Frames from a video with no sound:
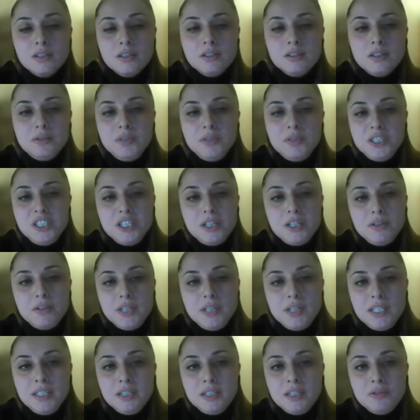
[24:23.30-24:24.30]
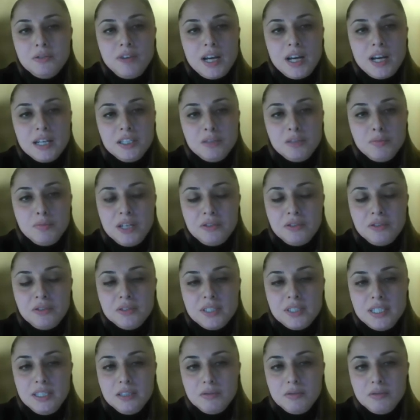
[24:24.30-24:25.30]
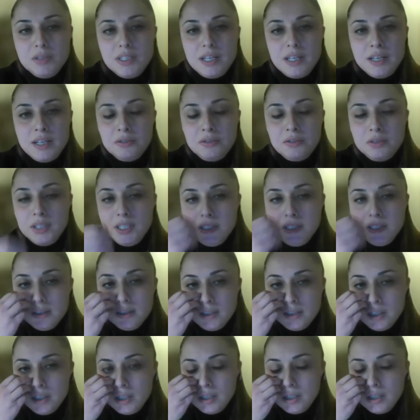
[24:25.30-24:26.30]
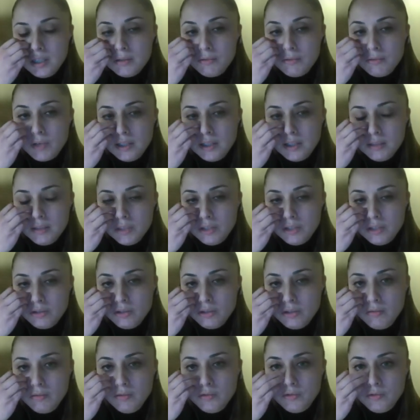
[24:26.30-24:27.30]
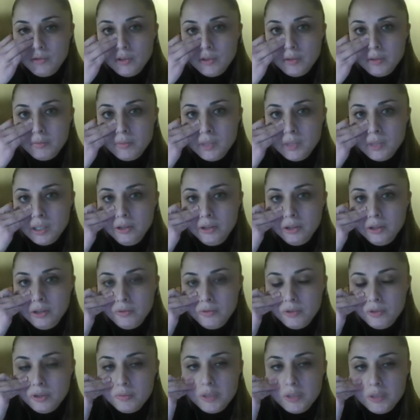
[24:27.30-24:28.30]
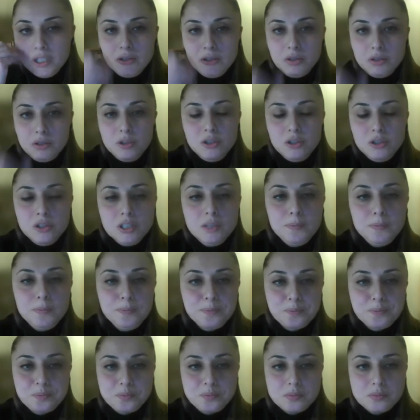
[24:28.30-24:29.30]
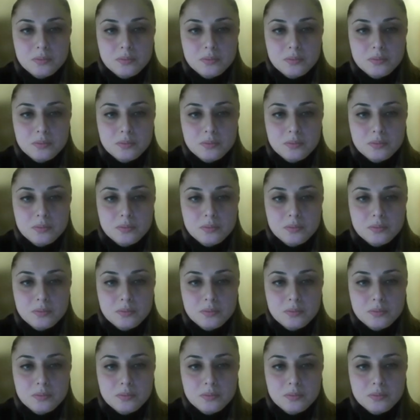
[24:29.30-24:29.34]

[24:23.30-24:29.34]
So we generate here factor matrices with entries randomly drawn from uniform distribution.